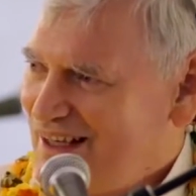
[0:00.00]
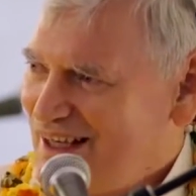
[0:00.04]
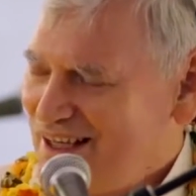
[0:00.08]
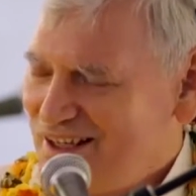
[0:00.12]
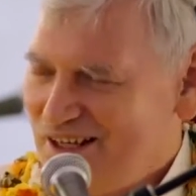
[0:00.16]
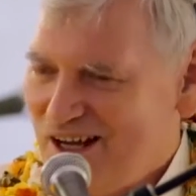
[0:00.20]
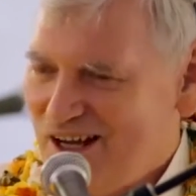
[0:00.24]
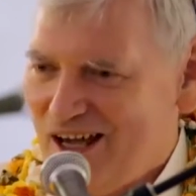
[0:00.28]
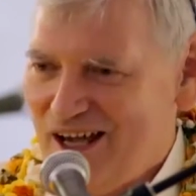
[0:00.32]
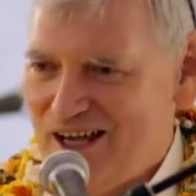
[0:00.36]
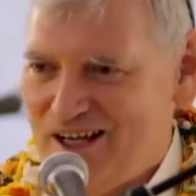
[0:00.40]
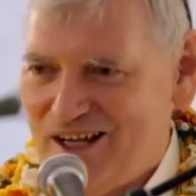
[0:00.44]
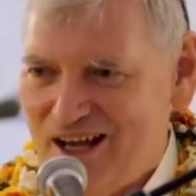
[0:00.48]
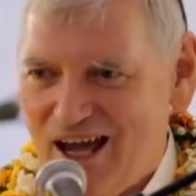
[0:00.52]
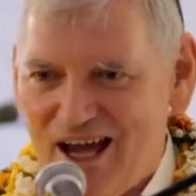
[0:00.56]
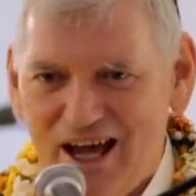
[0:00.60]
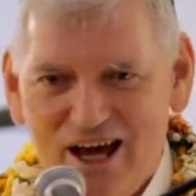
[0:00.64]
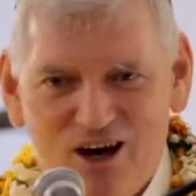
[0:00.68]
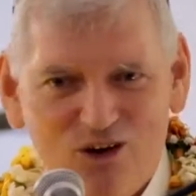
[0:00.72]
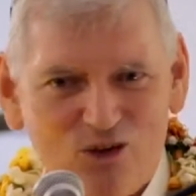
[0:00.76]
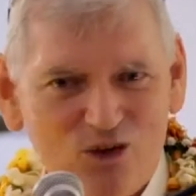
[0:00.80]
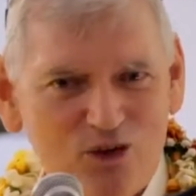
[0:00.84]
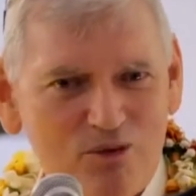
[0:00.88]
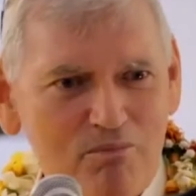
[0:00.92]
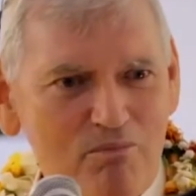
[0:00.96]
and
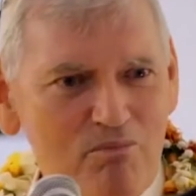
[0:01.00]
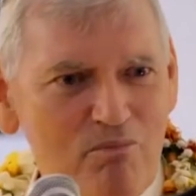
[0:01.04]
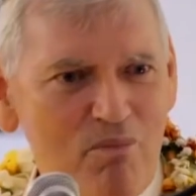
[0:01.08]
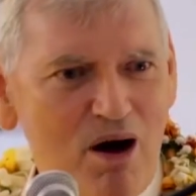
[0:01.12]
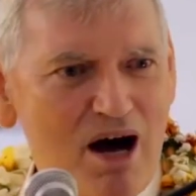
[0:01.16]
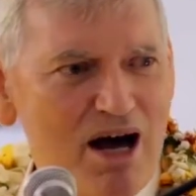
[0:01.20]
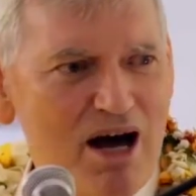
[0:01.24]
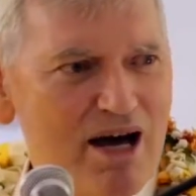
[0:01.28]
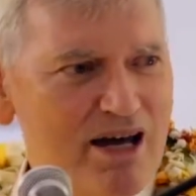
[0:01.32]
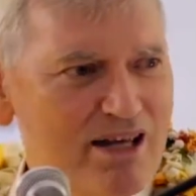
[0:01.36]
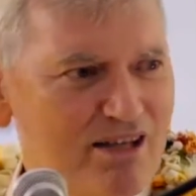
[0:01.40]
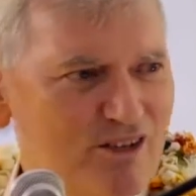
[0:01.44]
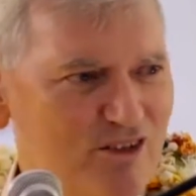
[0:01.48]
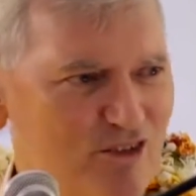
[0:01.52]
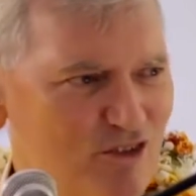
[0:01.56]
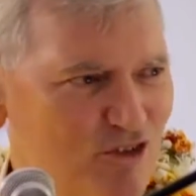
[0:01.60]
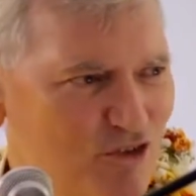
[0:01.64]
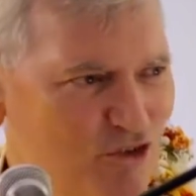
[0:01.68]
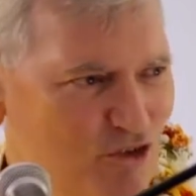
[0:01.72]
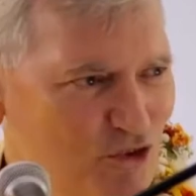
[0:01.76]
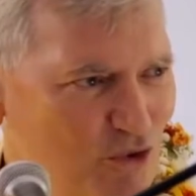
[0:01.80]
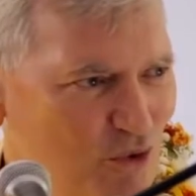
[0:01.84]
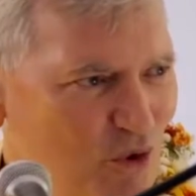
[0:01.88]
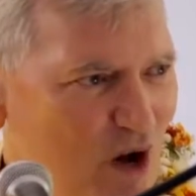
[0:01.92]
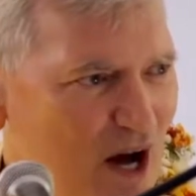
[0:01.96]
how the
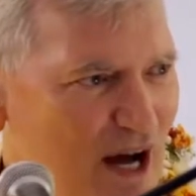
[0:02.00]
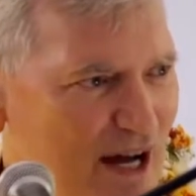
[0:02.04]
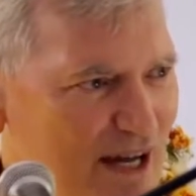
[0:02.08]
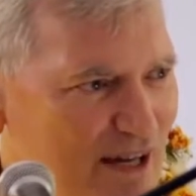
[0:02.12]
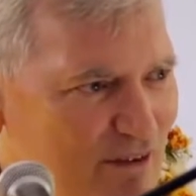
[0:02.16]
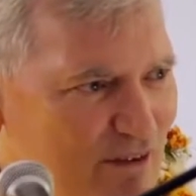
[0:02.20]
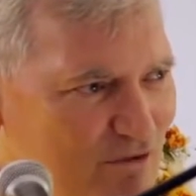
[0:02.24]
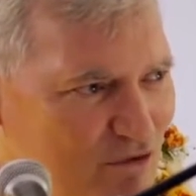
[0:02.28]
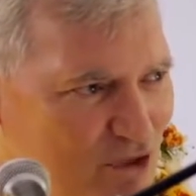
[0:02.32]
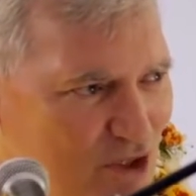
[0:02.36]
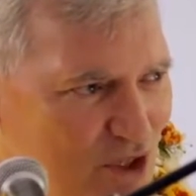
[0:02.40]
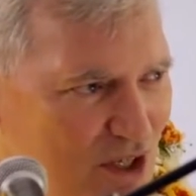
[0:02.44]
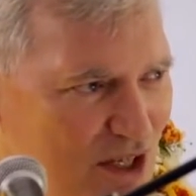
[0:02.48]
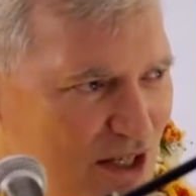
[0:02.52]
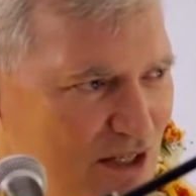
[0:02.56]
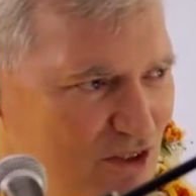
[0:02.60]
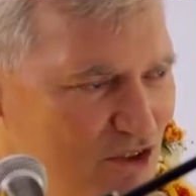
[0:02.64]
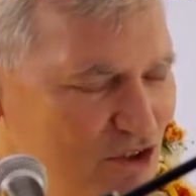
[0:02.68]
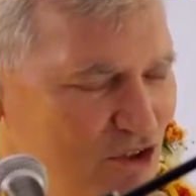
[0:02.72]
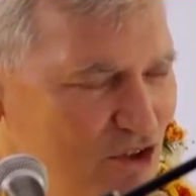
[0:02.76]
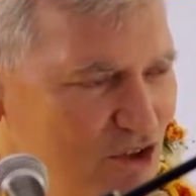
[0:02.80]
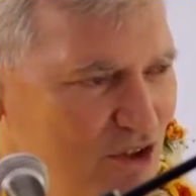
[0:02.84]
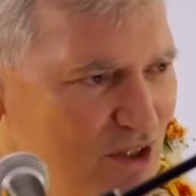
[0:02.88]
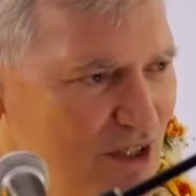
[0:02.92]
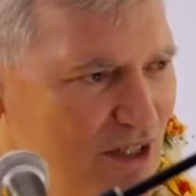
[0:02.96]
mind drives
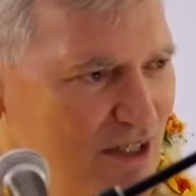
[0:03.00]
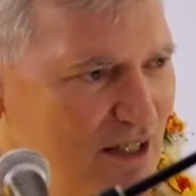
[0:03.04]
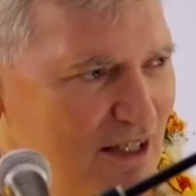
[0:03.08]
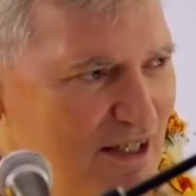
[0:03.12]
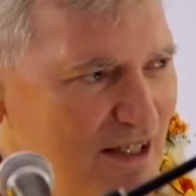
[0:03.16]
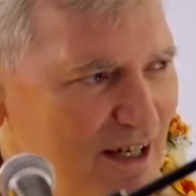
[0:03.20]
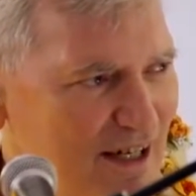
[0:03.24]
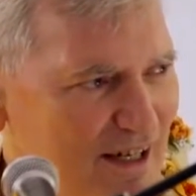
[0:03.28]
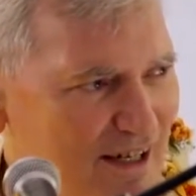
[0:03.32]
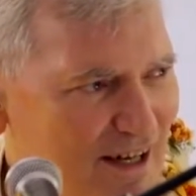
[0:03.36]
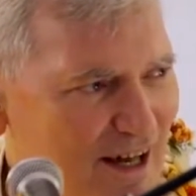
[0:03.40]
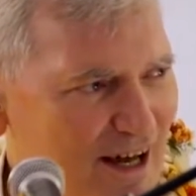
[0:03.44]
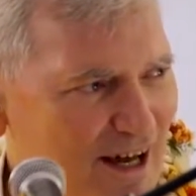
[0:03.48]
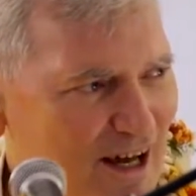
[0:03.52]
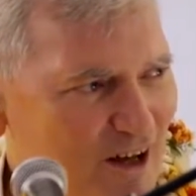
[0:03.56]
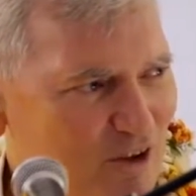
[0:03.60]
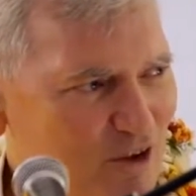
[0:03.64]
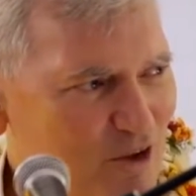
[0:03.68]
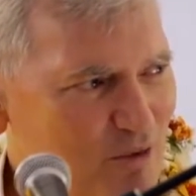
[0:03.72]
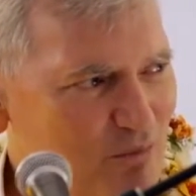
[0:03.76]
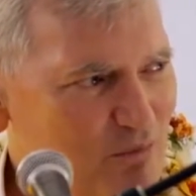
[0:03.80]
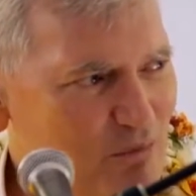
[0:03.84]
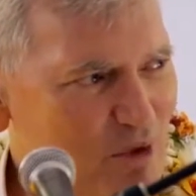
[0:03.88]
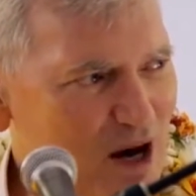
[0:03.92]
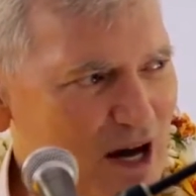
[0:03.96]
us and how
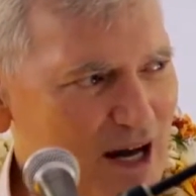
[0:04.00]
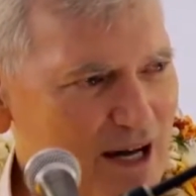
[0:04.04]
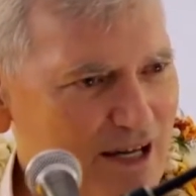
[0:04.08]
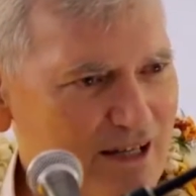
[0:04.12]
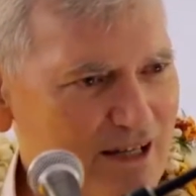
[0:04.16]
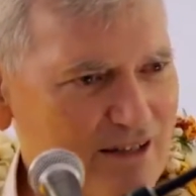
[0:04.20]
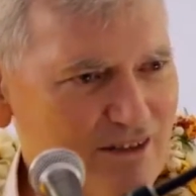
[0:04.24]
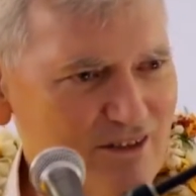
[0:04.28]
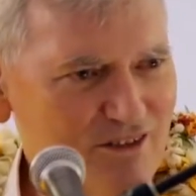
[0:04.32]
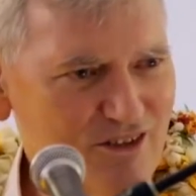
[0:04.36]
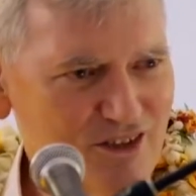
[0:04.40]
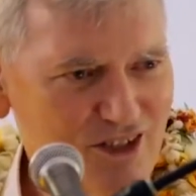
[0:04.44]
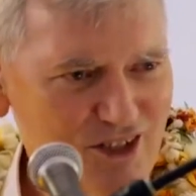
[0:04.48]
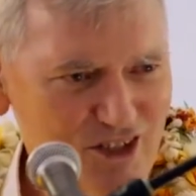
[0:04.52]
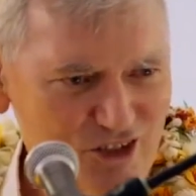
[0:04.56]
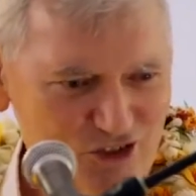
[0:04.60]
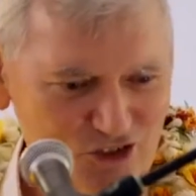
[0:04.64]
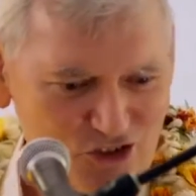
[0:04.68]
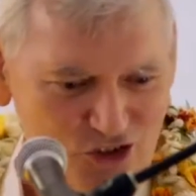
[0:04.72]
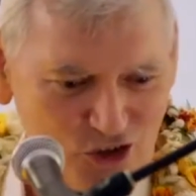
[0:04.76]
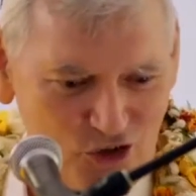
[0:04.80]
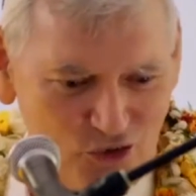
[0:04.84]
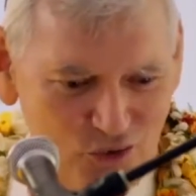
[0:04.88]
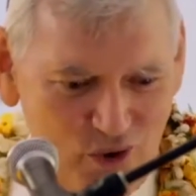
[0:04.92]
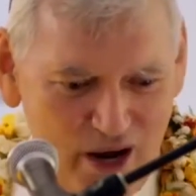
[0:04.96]
the mind
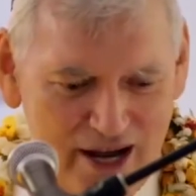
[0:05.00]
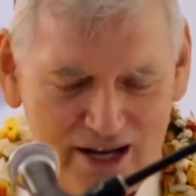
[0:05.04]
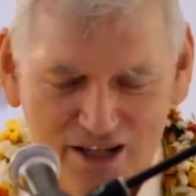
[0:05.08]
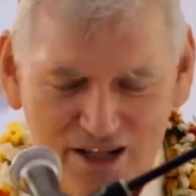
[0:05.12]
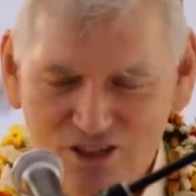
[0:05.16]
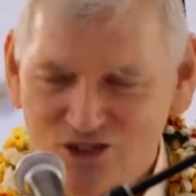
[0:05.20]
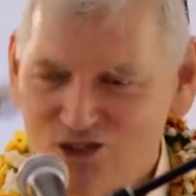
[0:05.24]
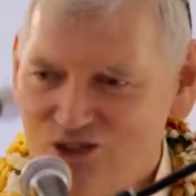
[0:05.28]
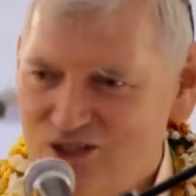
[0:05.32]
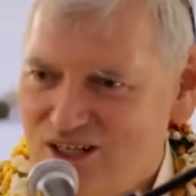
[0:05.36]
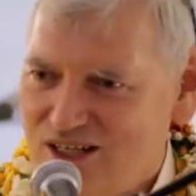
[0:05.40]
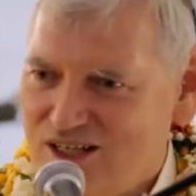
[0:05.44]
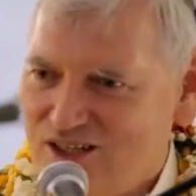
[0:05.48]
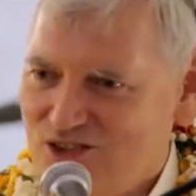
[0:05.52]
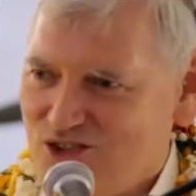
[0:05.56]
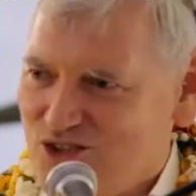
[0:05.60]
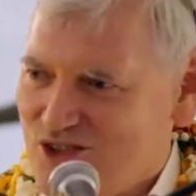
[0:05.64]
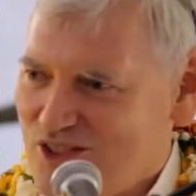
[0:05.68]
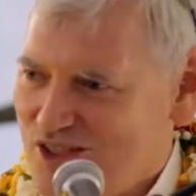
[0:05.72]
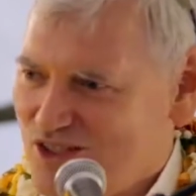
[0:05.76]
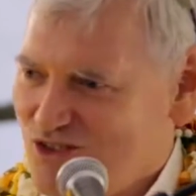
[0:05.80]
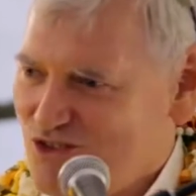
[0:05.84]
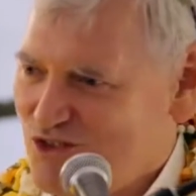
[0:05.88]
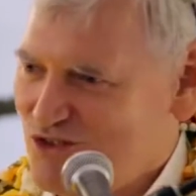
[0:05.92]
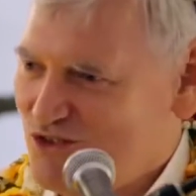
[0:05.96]
directs
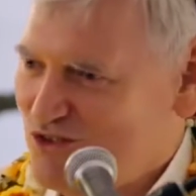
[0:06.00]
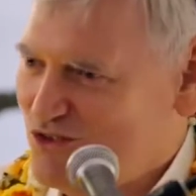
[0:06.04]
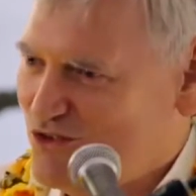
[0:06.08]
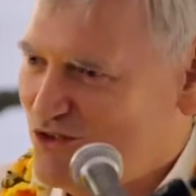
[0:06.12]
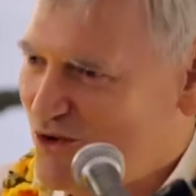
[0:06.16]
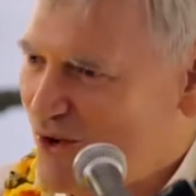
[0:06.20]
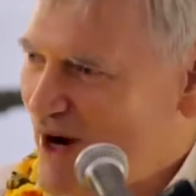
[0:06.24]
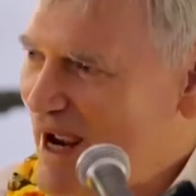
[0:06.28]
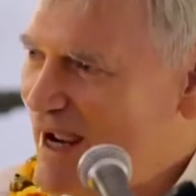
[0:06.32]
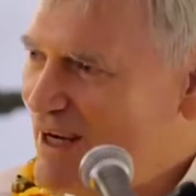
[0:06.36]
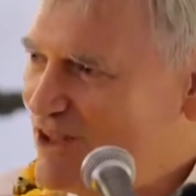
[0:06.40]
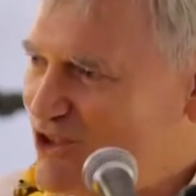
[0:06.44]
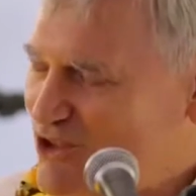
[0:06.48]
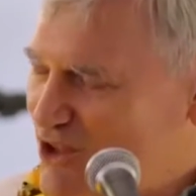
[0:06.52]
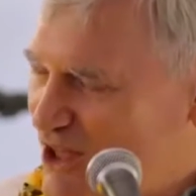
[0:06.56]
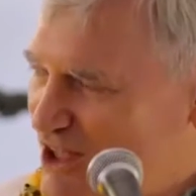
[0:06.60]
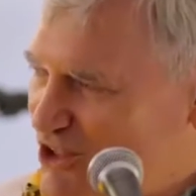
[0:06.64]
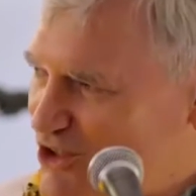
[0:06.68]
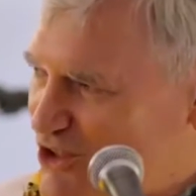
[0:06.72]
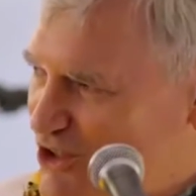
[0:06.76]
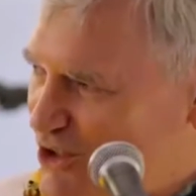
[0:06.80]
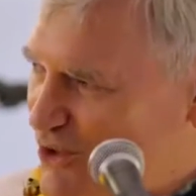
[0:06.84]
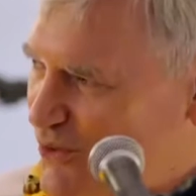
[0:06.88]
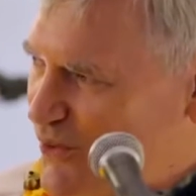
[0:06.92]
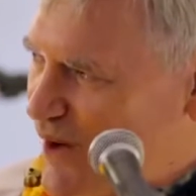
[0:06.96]
us and drags
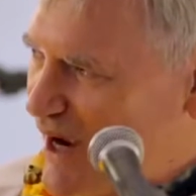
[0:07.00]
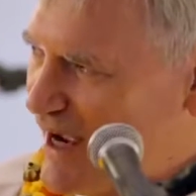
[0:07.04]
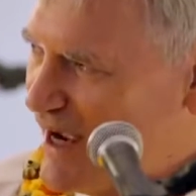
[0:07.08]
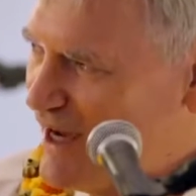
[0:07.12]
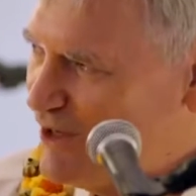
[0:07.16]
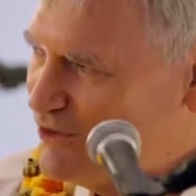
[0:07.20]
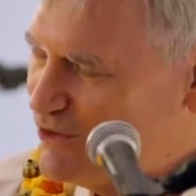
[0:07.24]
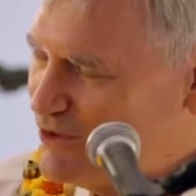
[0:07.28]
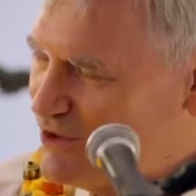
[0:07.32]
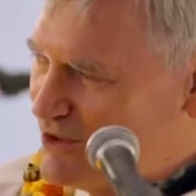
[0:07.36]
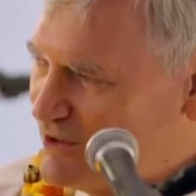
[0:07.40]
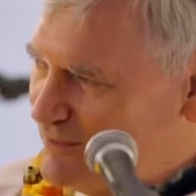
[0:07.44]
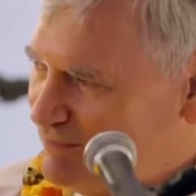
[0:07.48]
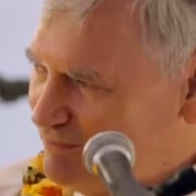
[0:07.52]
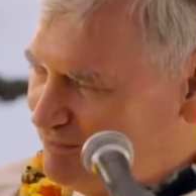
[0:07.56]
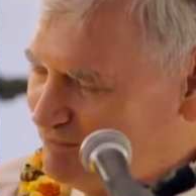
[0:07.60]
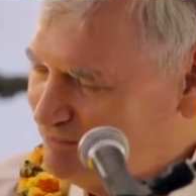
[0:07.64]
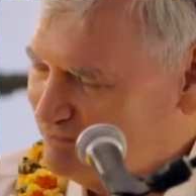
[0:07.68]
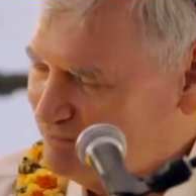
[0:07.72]
us around.